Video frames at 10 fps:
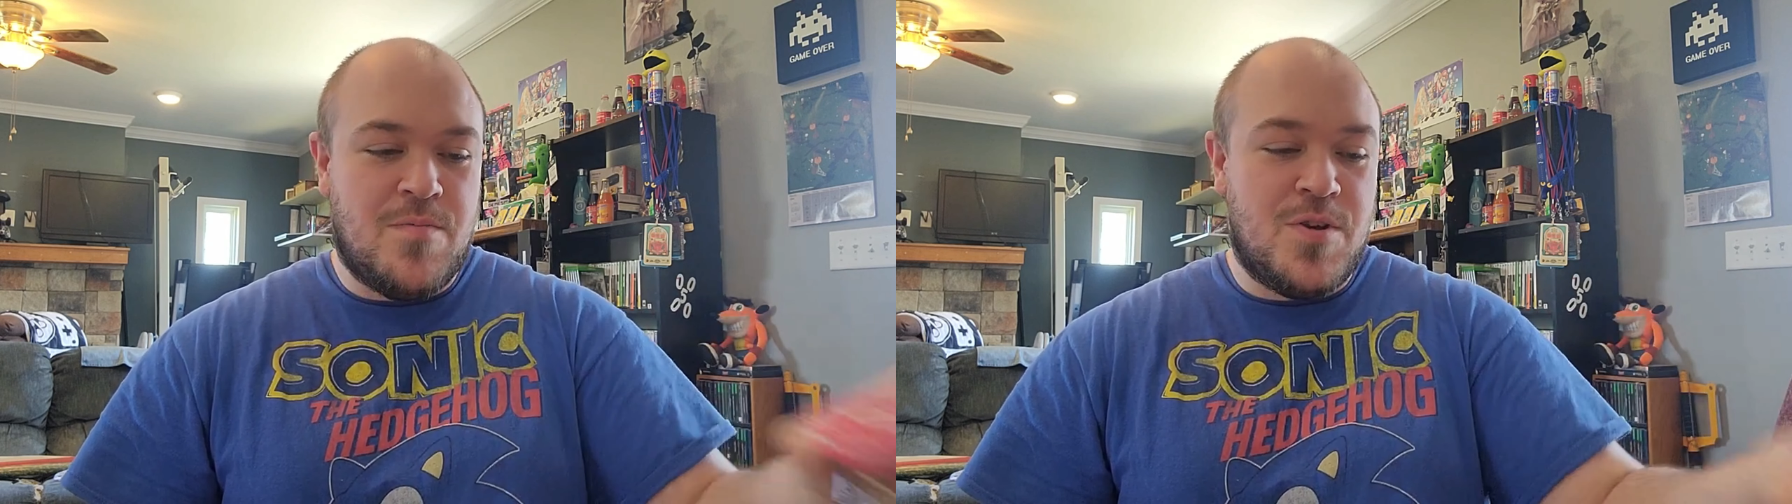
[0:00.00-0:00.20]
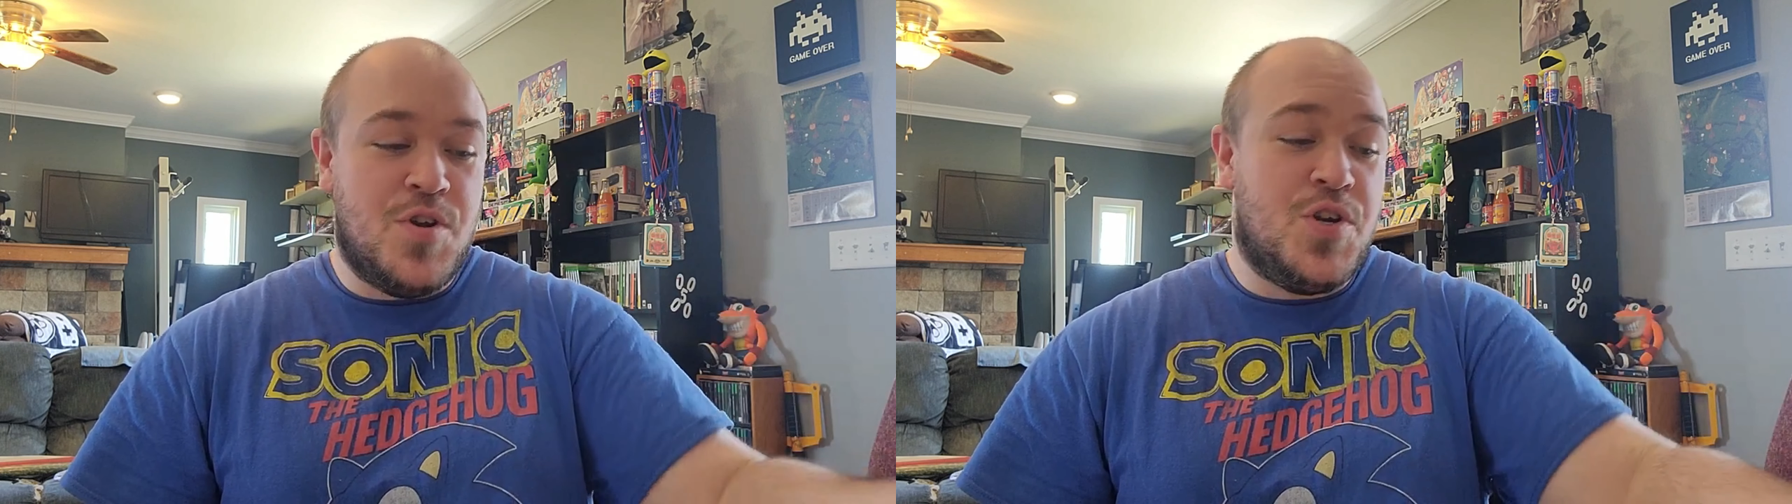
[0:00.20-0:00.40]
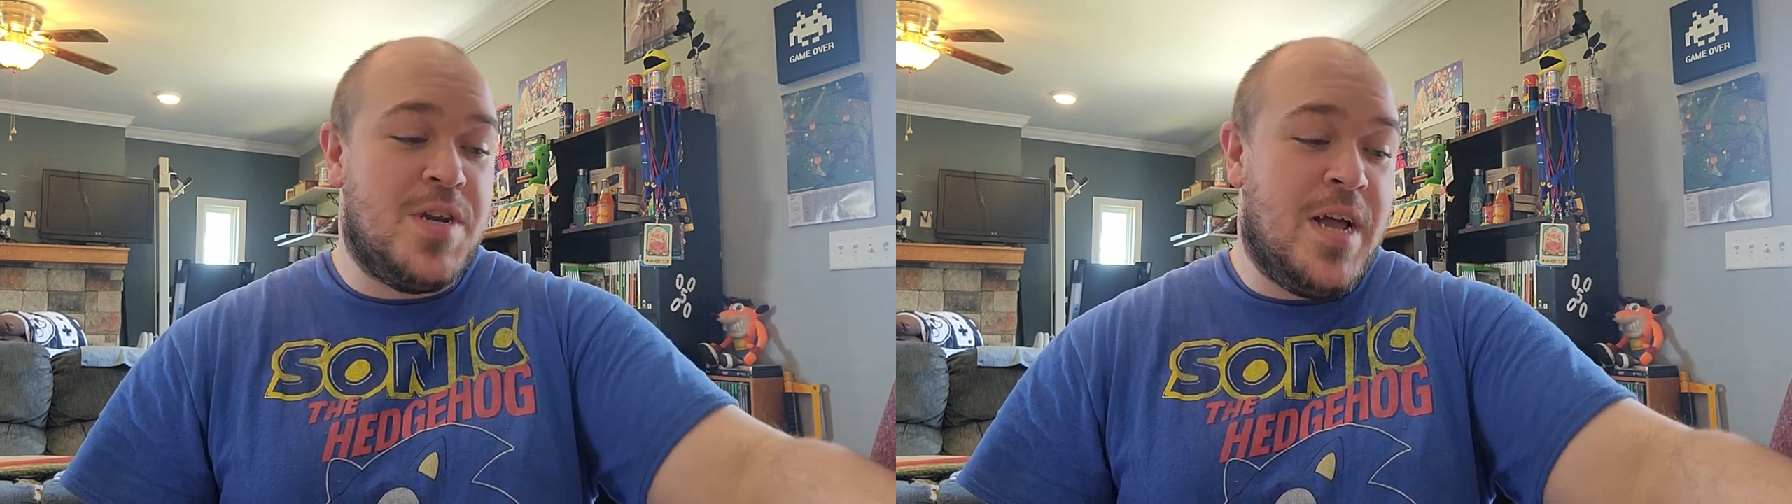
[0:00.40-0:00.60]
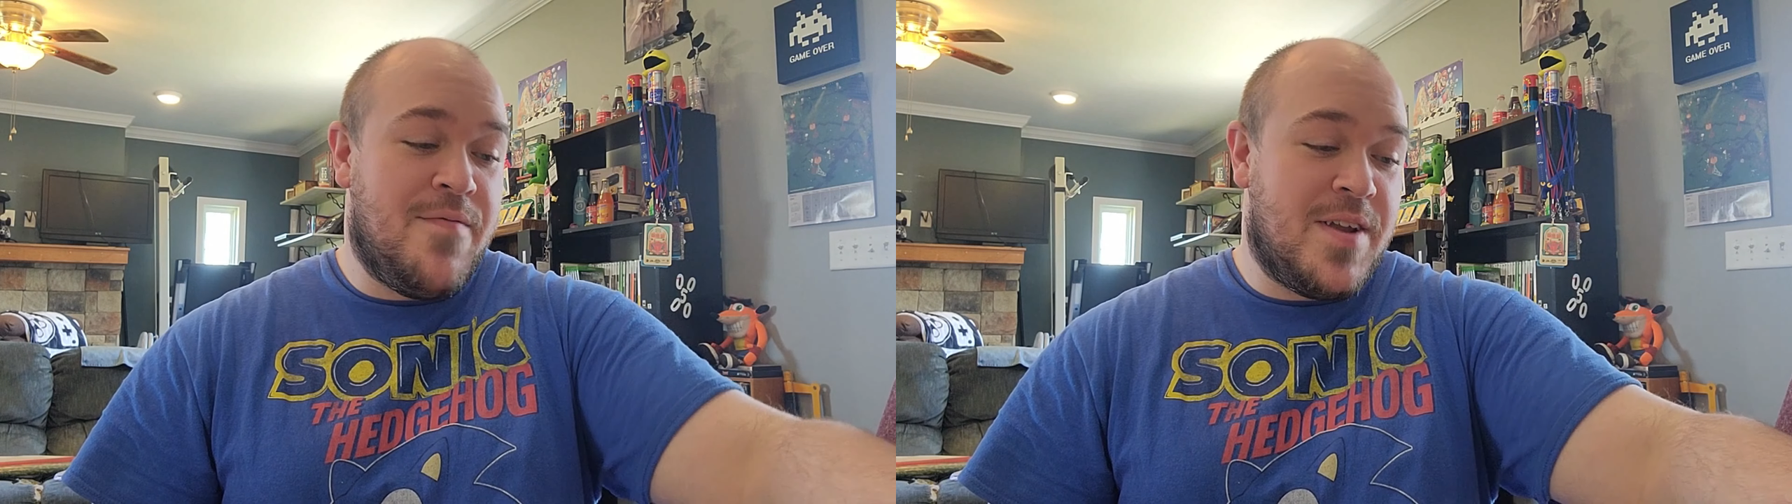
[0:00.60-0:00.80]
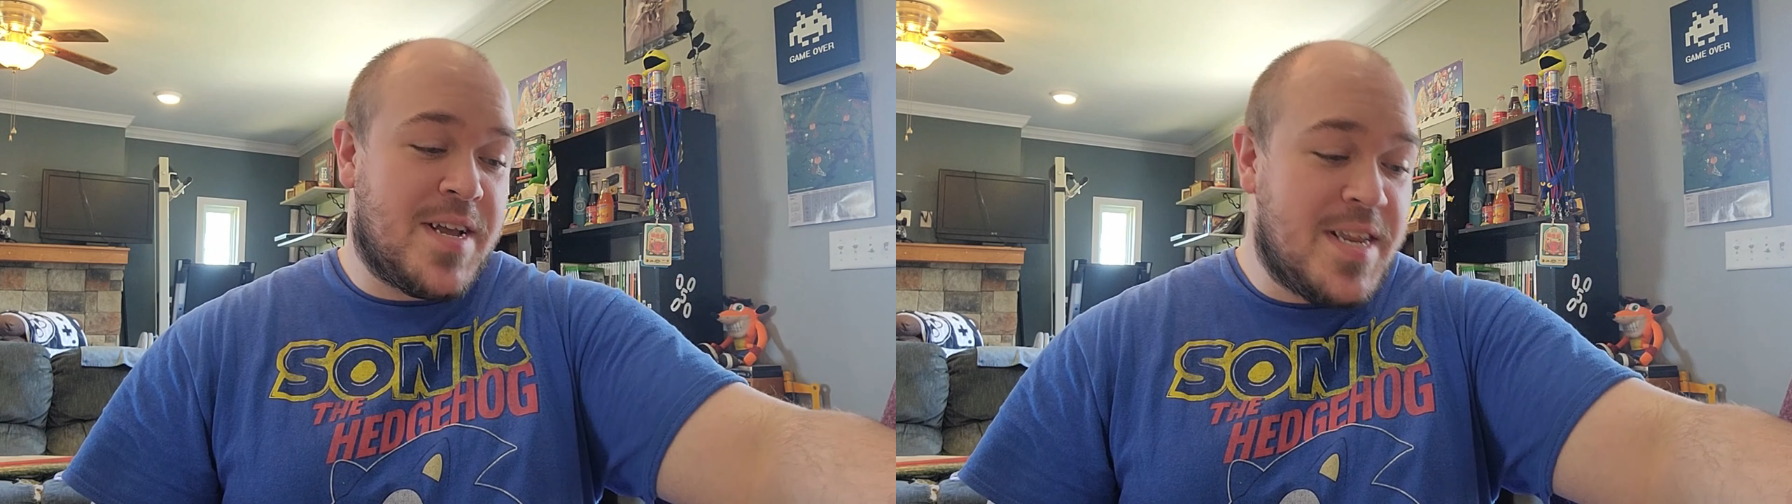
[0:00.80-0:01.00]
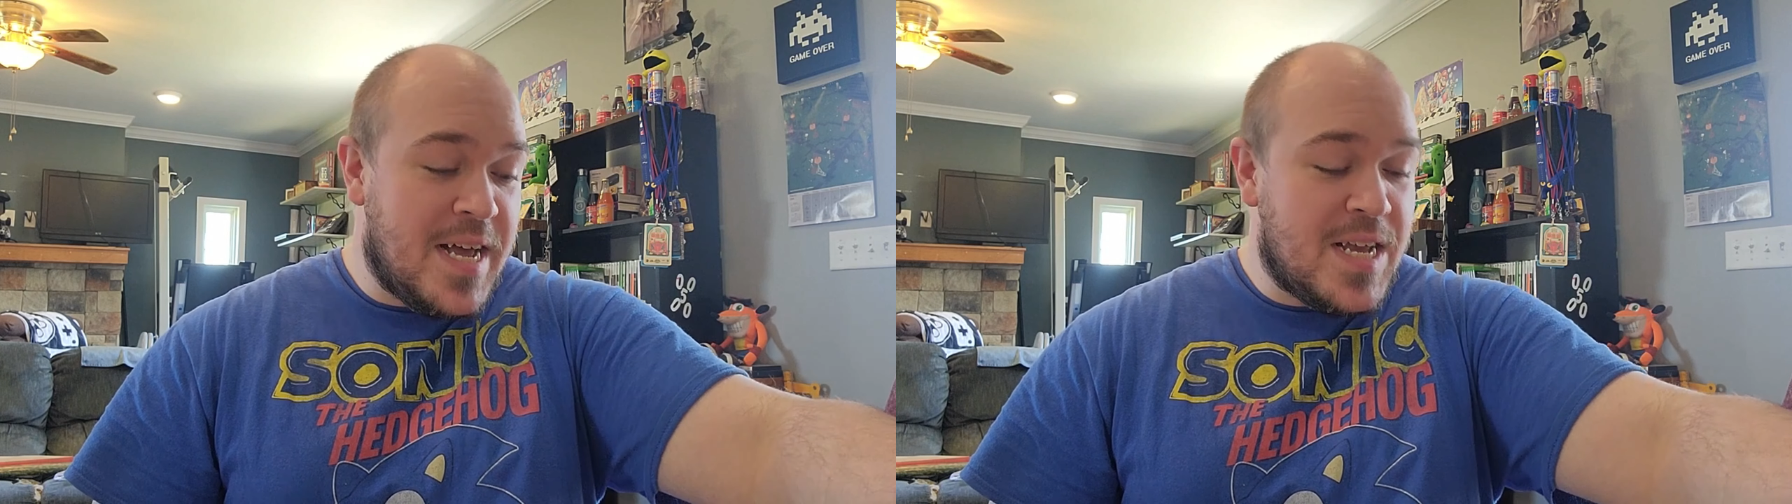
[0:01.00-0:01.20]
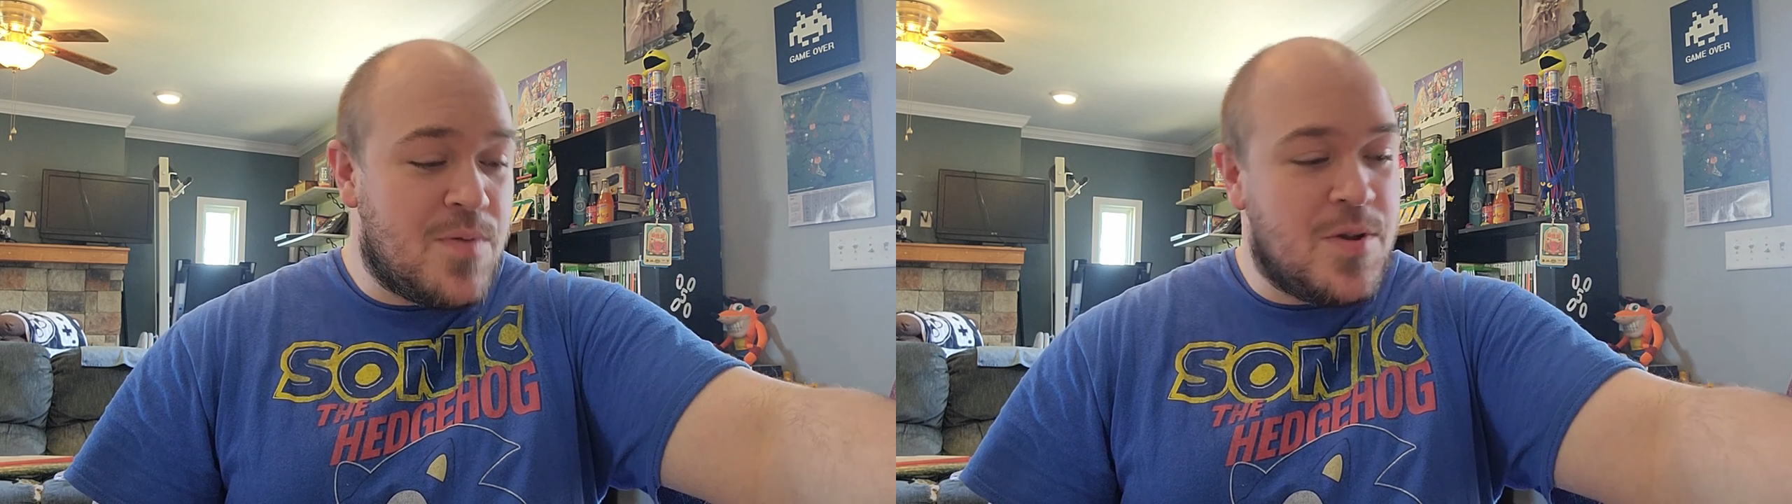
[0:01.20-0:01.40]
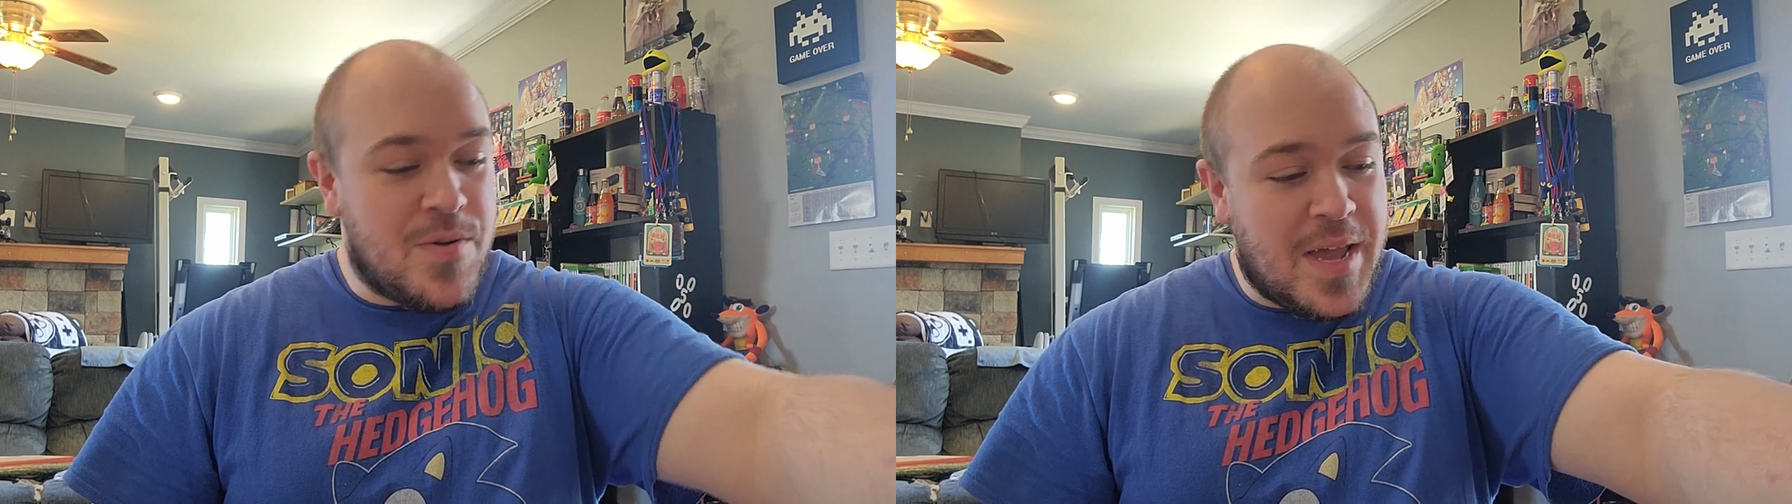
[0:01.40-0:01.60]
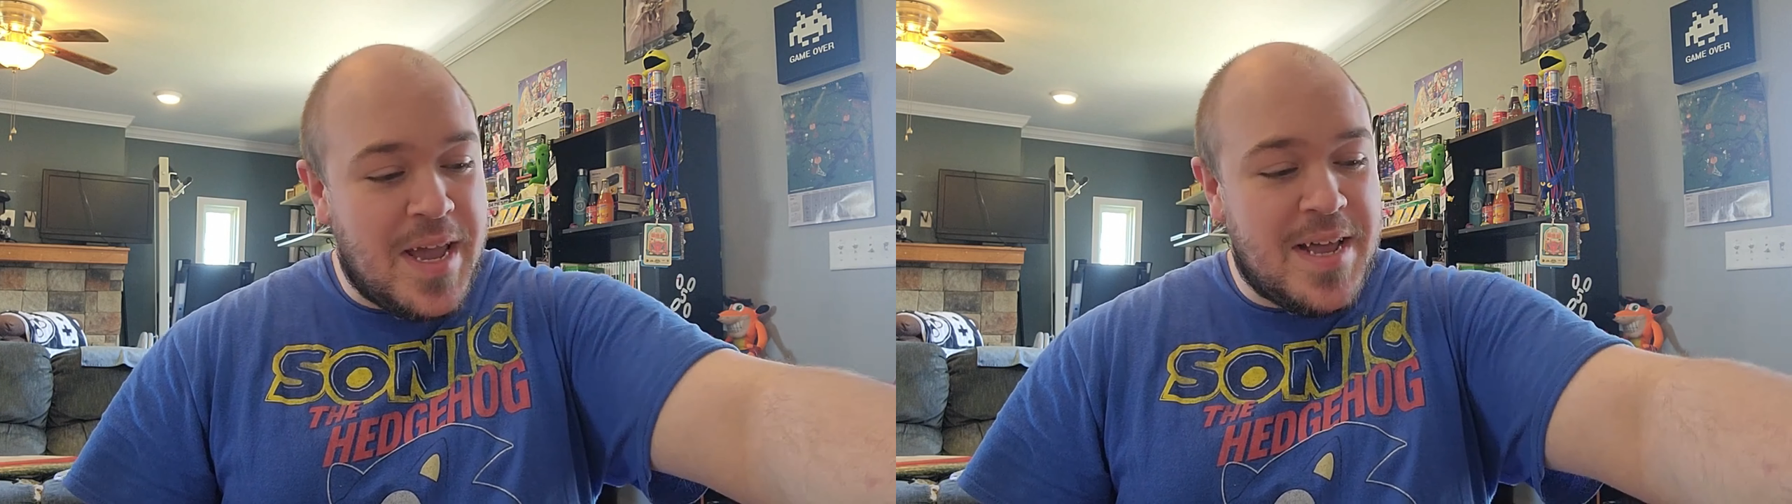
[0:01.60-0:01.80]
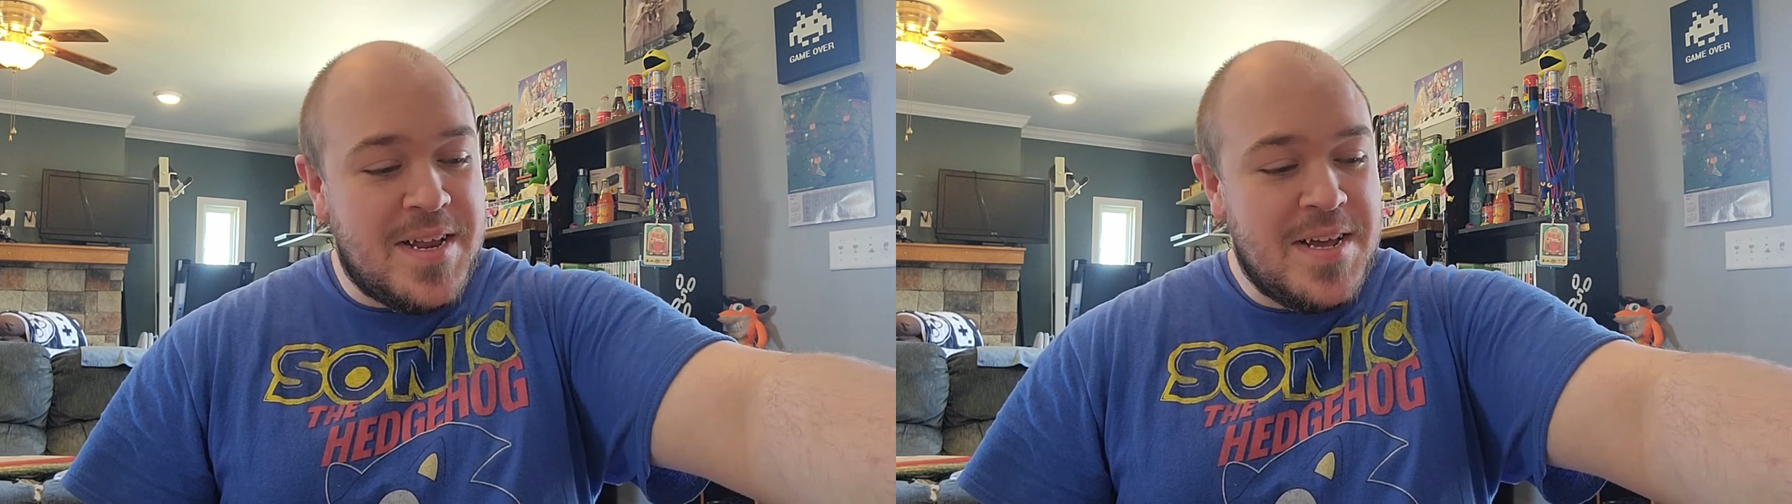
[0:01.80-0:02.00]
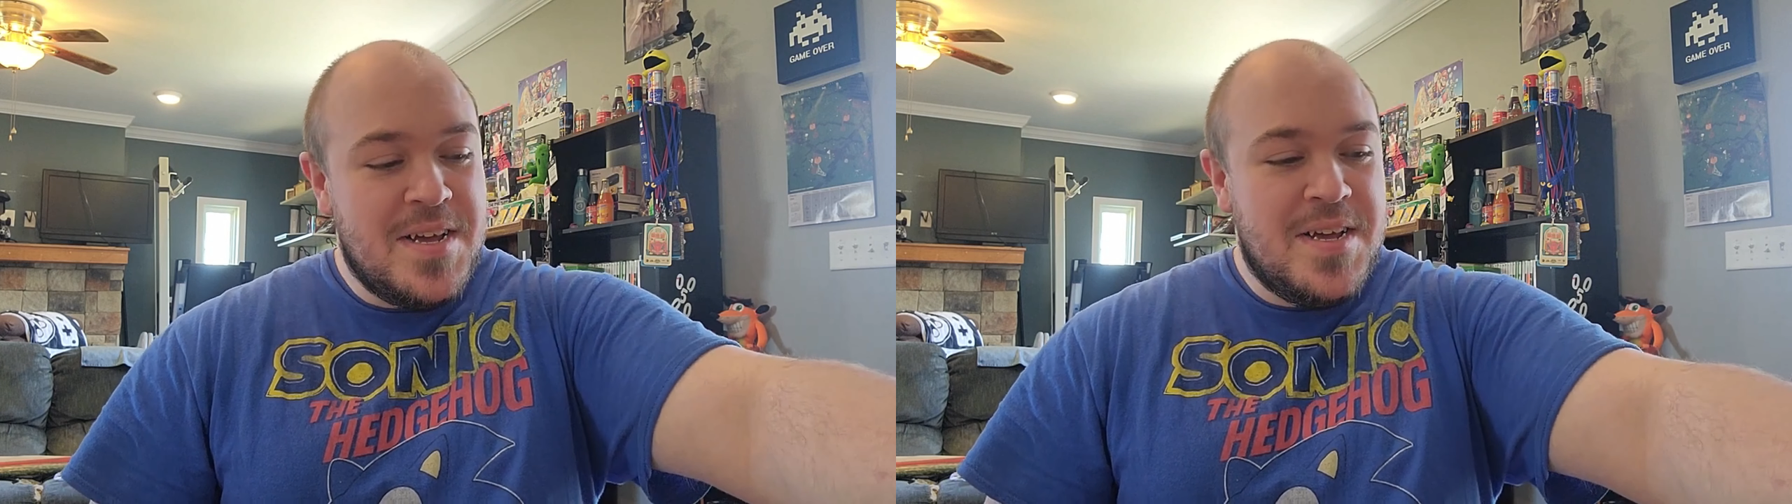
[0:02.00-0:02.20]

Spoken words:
what you shouldn't have in excess, what you can.